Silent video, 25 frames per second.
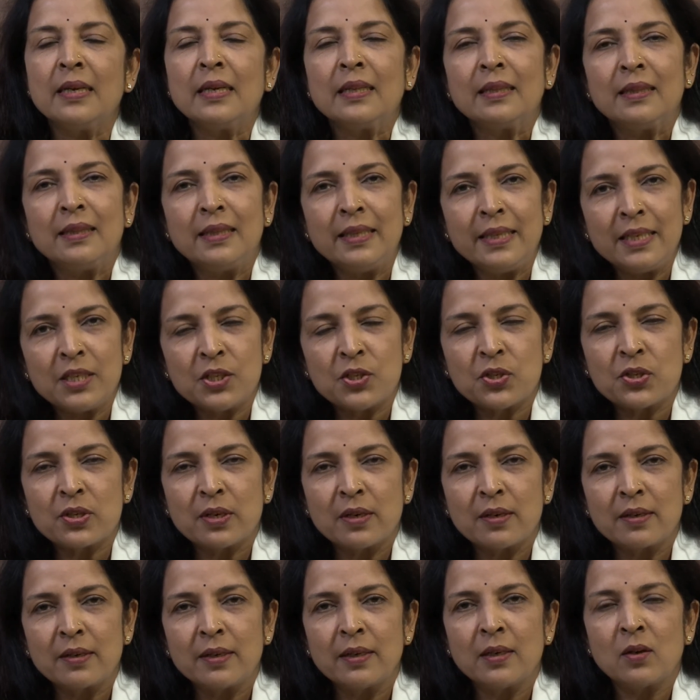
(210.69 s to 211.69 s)
these
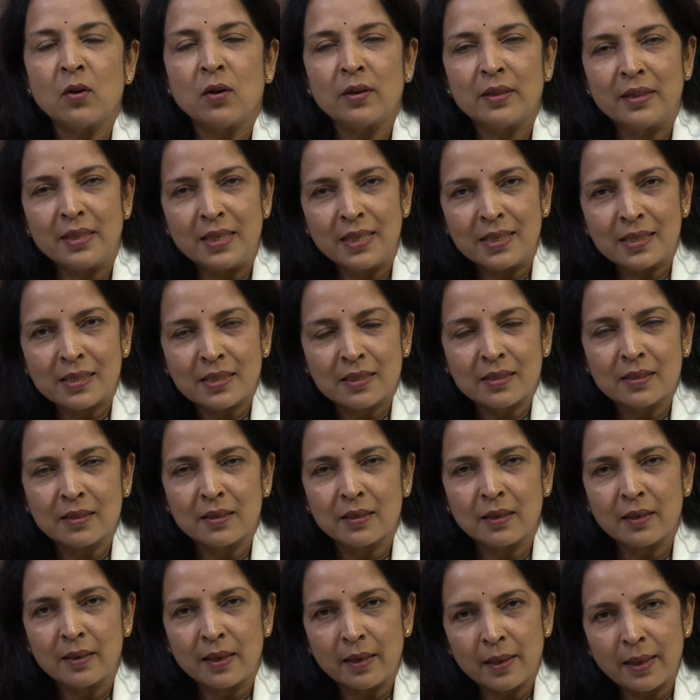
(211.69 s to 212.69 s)
children or these
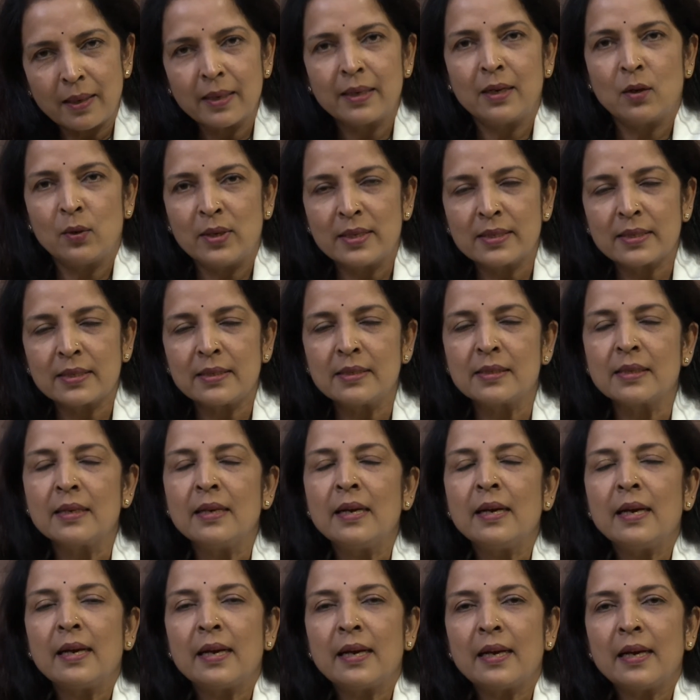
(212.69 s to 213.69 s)
adolescents
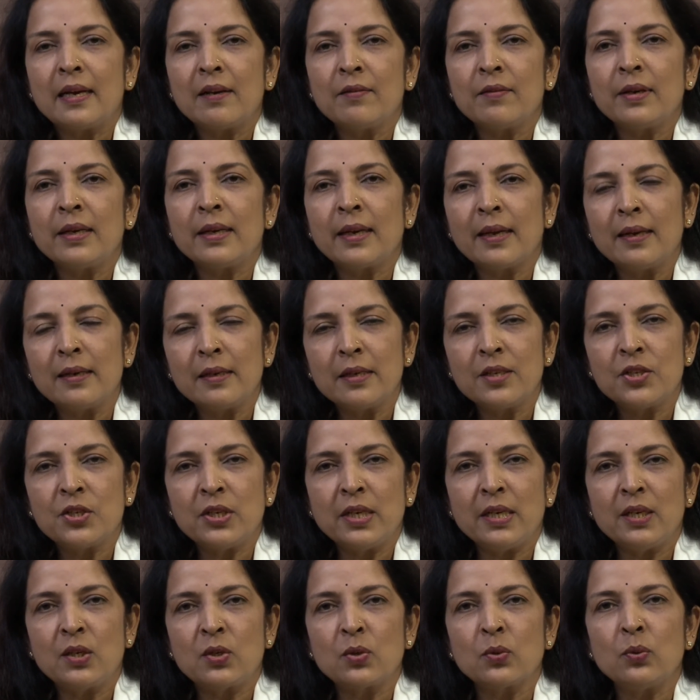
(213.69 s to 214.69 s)
have an
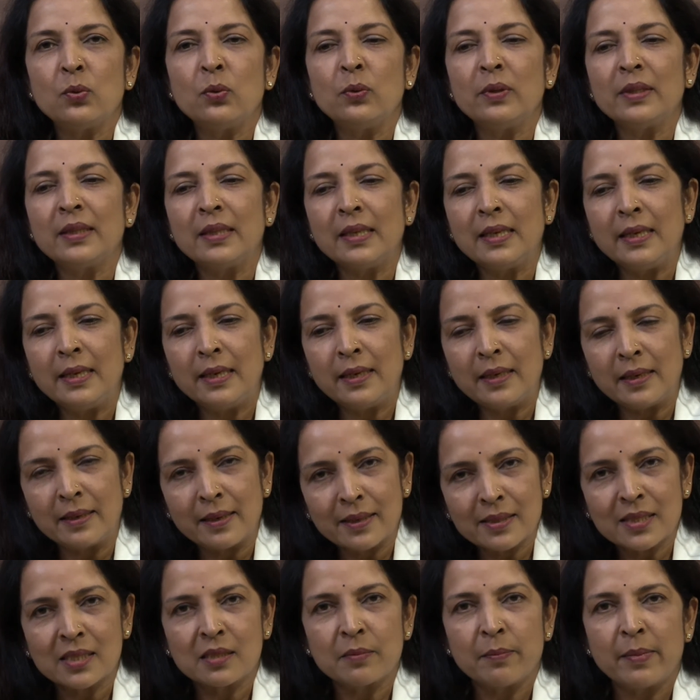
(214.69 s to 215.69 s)
allergy to the
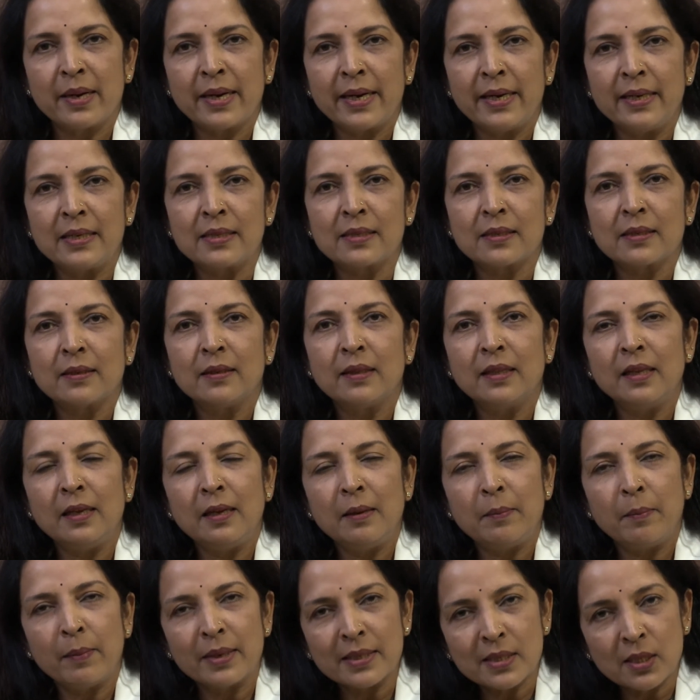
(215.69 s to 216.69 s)
dust mites, the
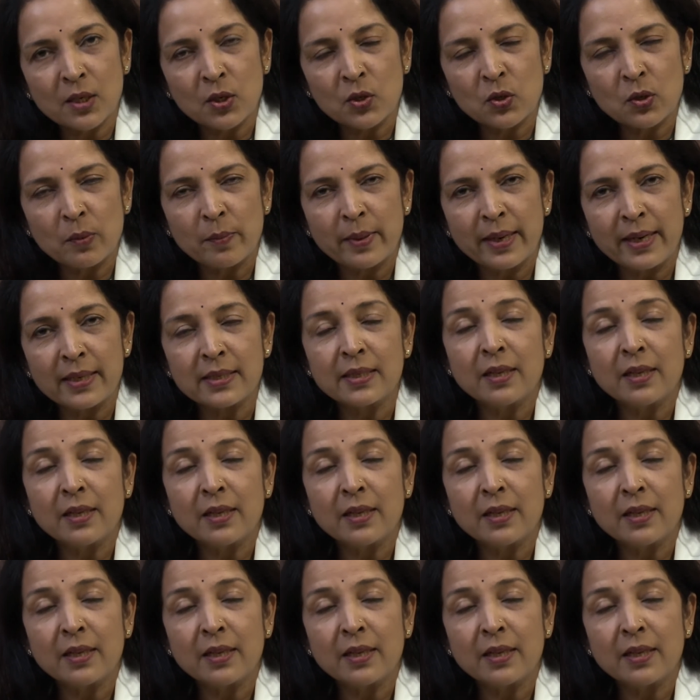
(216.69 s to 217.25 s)
mosquito bites.